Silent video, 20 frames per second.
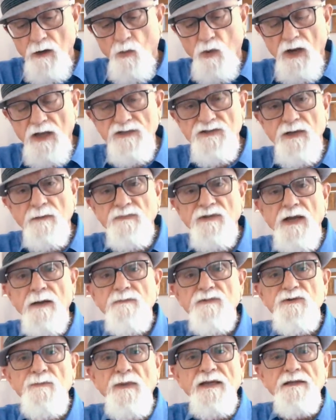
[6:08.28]
Well, I
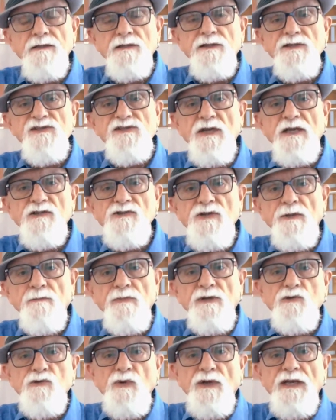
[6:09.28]
sometimes make the distinction
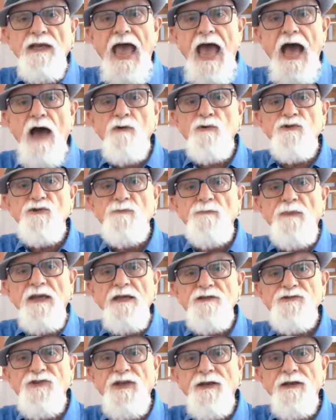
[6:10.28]
between outer
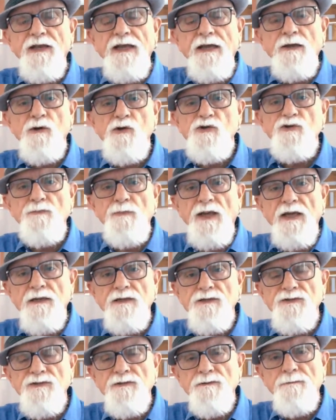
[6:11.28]
space and inner
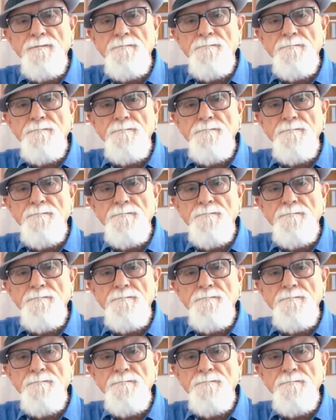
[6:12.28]
space.